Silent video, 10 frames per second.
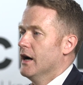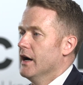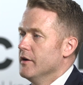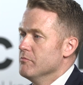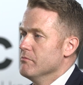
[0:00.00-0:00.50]

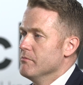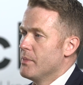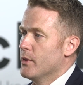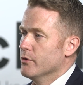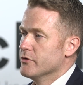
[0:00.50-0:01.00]
Um,
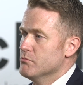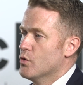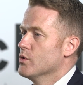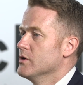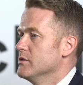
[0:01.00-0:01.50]
there was
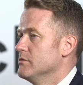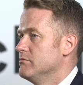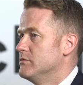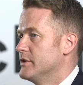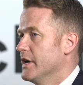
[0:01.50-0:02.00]
more
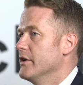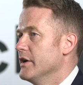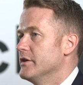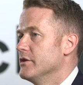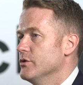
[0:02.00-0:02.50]

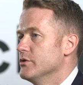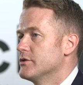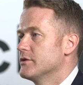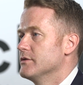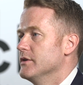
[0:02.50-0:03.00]
diuretic
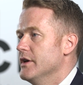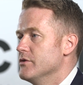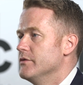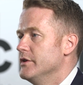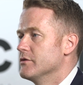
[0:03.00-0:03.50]
use,
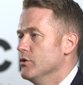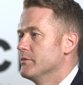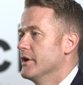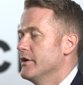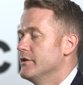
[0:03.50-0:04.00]
intravenous loop
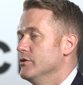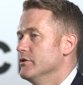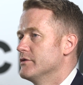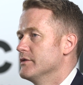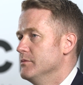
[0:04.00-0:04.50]
diuretic
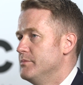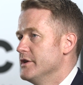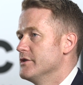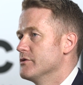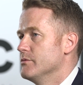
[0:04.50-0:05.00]
use in
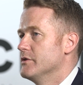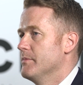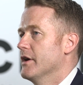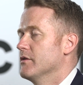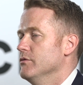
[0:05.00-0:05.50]
patients with
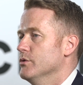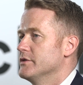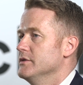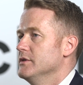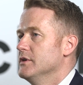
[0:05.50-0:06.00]

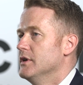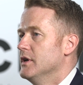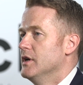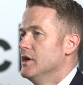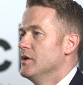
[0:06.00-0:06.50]
dapagliflozin,
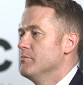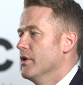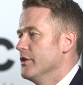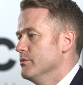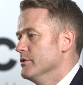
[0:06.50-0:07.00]

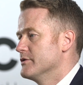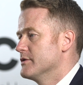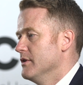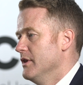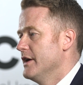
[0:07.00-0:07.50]
but there
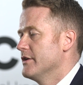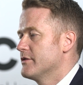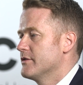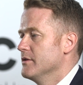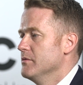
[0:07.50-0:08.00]
was
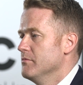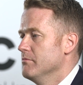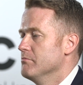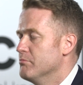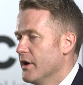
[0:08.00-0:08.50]
less
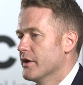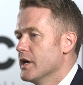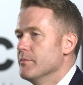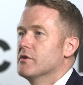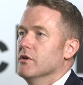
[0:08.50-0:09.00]

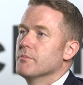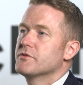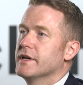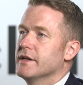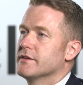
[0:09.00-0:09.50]
biochemical
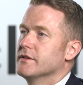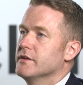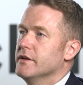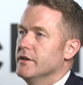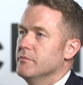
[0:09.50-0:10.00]
upset
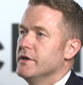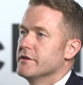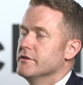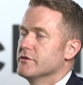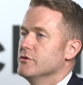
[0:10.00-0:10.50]
in
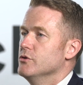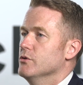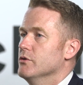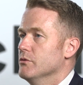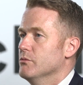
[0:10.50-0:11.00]
patients
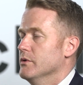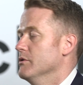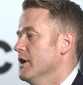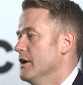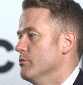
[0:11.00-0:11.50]
who
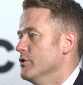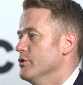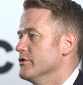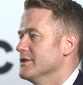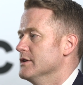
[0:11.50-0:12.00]
uh, were
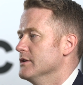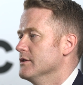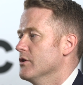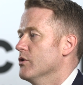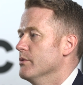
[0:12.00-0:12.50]
using
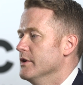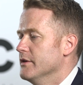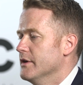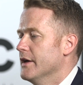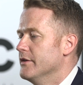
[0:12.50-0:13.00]
or we
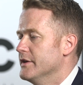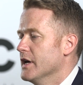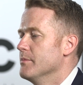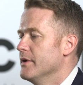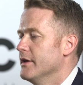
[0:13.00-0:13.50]
had the
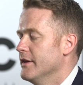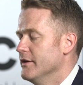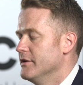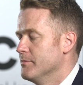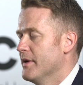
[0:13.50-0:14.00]
diabetic,
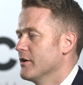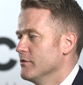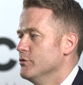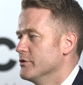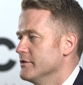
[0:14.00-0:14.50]
the
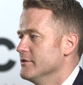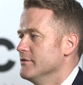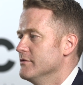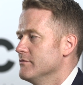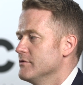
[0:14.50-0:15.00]
dapagliflozin